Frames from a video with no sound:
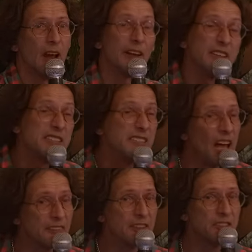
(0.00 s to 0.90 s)
and it's
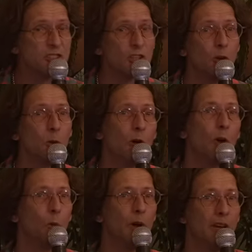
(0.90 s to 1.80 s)
nothing to do
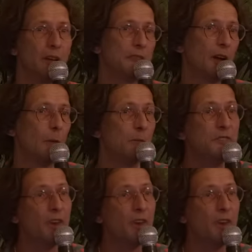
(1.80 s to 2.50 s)
with um,